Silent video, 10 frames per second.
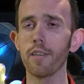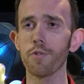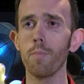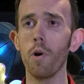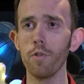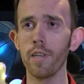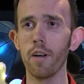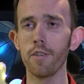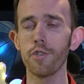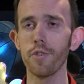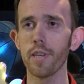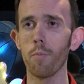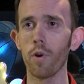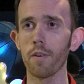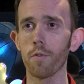us remotely on Tuesday
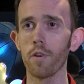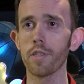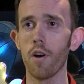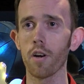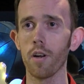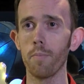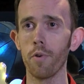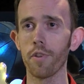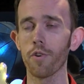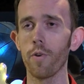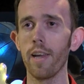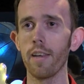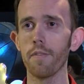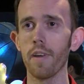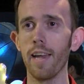morning for a talk on both the
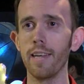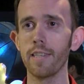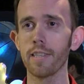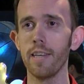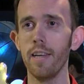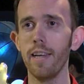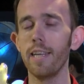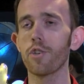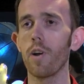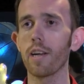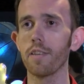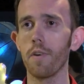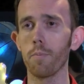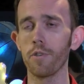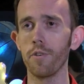creative and interactive
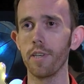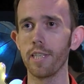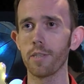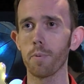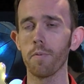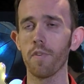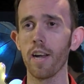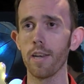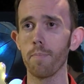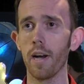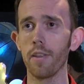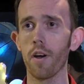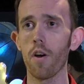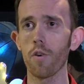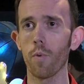opportunities provided by the
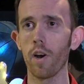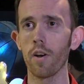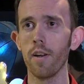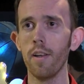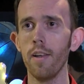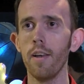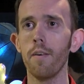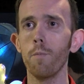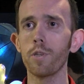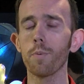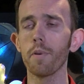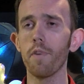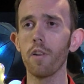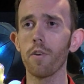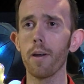hardware, which will be
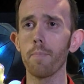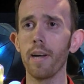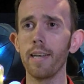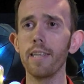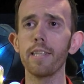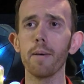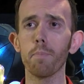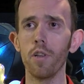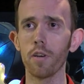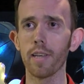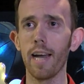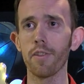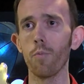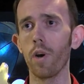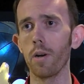followed up by an in-depth look at
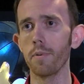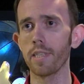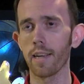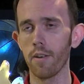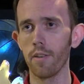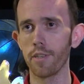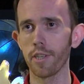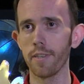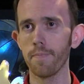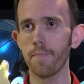the wearable technology.